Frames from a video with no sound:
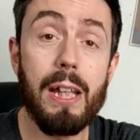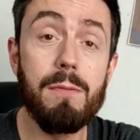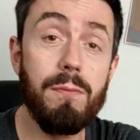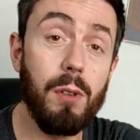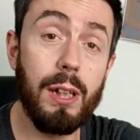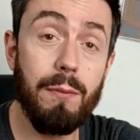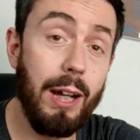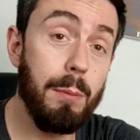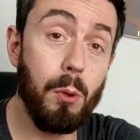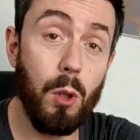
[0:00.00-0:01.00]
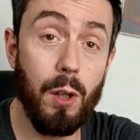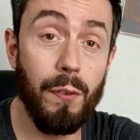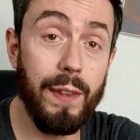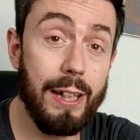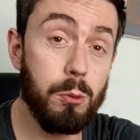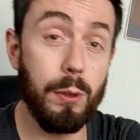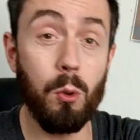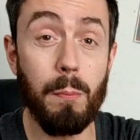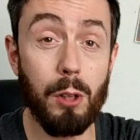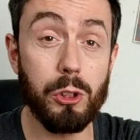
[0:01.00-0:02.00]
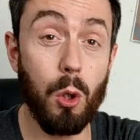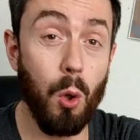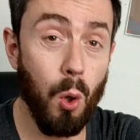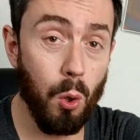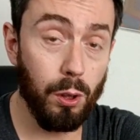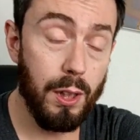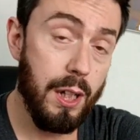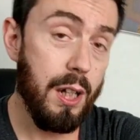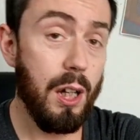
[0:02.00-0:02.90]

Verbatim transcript: is fully available on this with almost all